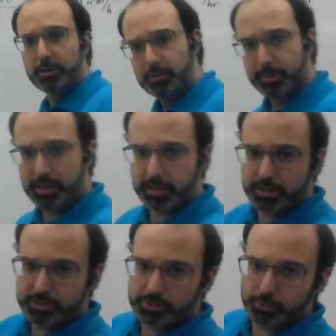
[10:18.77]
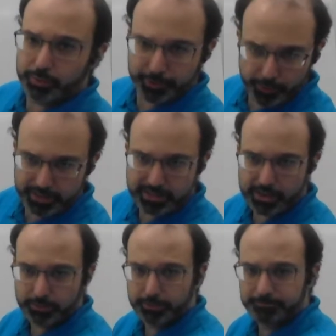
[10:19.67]
because we were going
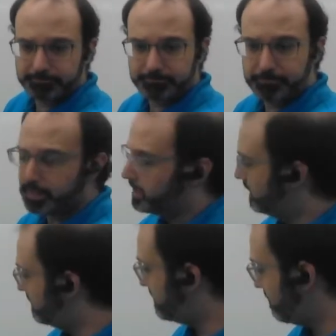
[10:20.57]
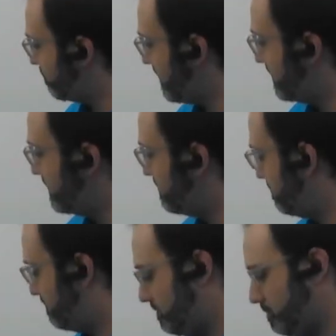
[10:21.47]
south. Instead of writing it
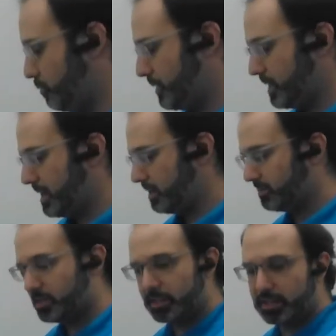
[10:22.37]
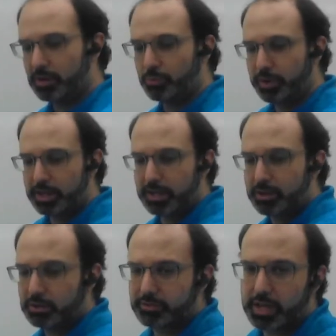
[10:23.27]
with a negative sign there, we
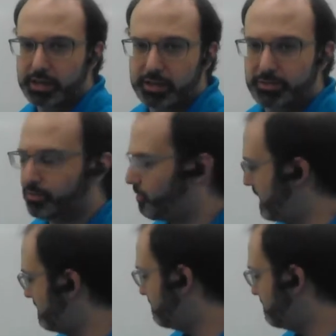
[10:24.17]
could have done it a different way.